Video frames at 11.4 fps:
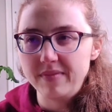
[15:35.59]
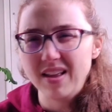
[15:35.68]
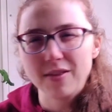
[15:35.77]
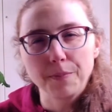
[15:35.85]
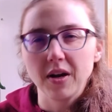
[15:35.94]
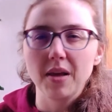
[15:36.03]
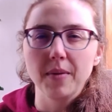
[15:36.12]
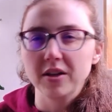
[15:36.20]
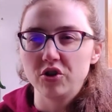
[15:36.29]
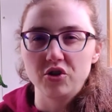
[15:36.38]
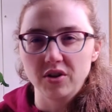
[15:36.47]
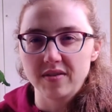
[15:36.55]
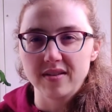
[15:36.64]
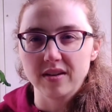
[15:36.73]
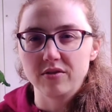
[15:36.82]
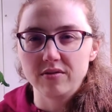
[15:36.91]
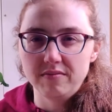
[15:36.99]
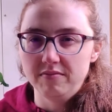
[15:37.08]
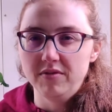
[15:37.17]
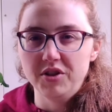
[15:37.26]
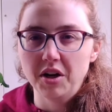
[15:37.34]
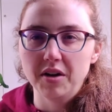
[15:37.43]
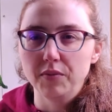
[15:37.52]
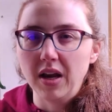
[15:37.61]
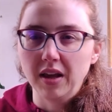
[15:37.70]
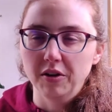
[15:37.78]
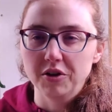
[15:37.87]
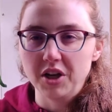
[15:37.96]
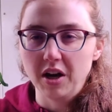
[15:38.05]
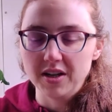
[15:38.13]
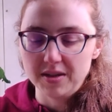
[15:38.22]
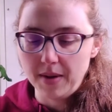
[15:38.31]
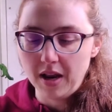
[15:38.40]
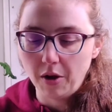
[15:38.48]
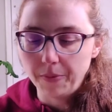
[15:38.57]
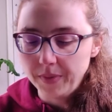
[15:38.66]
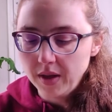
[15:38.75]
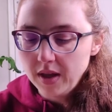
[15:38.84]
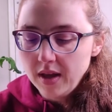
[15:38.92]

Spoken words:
it's pretty much just a regular cherry tomato.